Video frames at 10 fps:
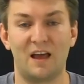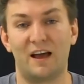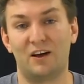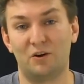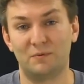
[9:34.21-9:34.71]

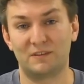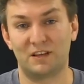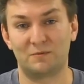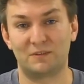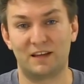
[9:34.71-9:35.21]
I hope this
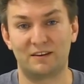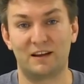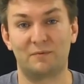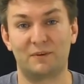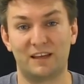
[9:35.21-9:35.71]
helps you out in your
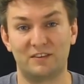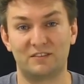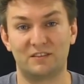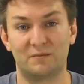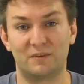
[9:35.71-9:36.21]
application
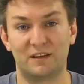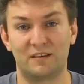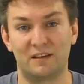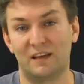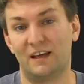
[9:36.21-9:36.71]
someday.
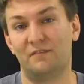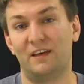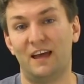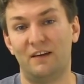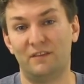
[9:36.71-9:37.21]
And if you
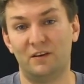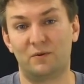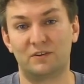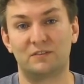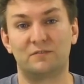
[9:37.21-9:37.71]
have any
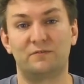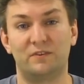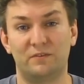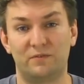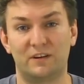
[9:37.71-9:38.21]
questions,
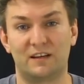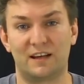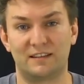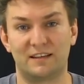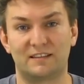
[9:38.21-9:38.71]
feel free to
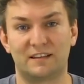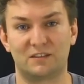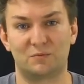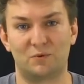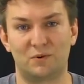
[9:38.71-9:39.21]
contact
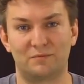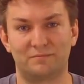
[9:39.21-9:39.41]
TechSupport.